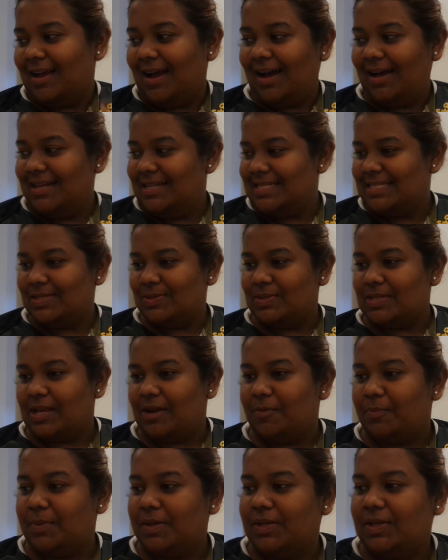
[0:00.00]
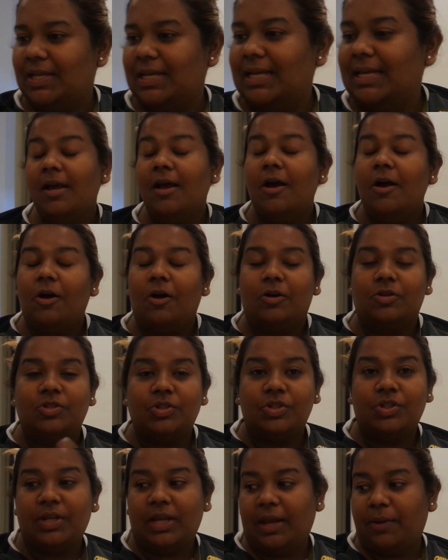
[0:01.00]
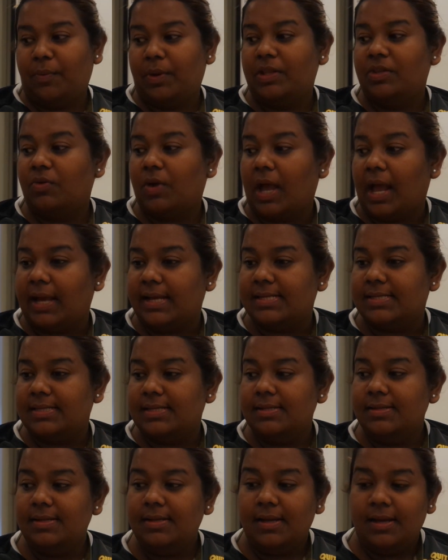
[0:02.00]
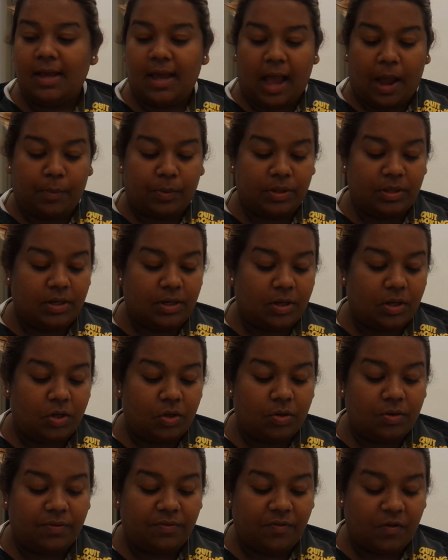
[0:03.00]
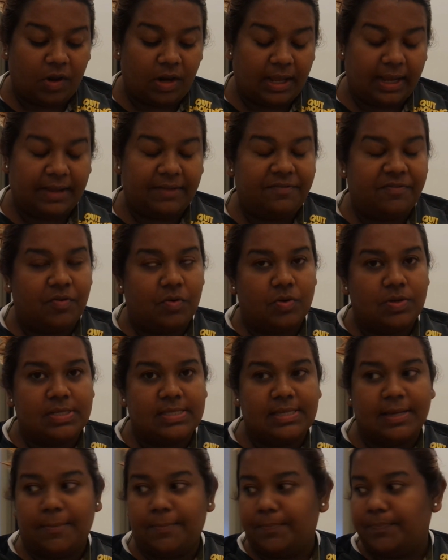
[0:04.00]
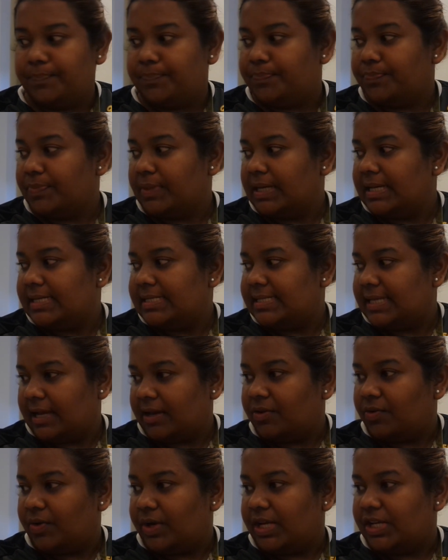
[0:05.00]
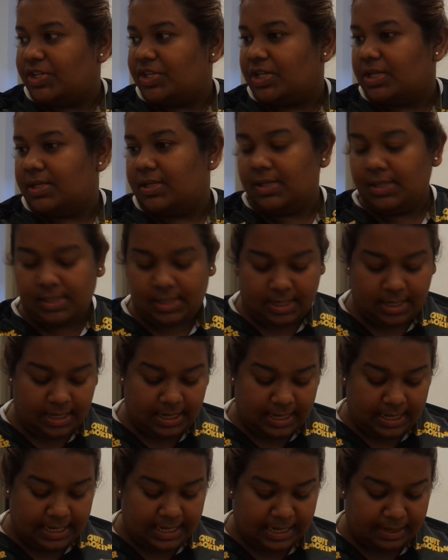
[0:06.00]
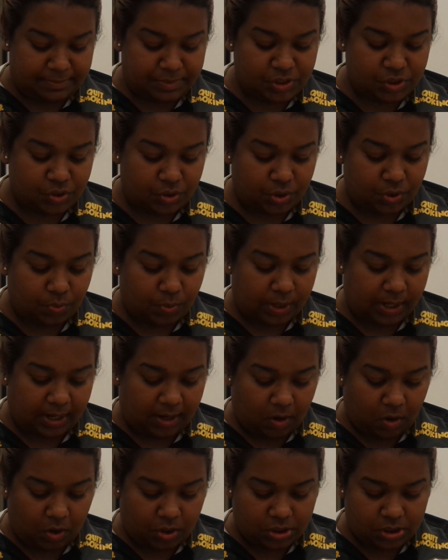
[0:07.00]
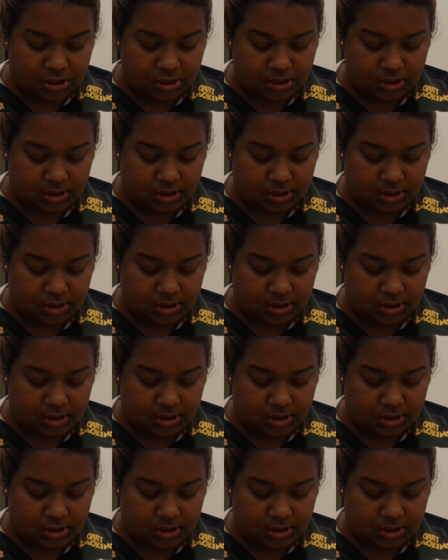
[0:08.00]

Oh, so therapeutic. Also today I went to Kaison. I wanted to look for some decorations. Let me show you what I got.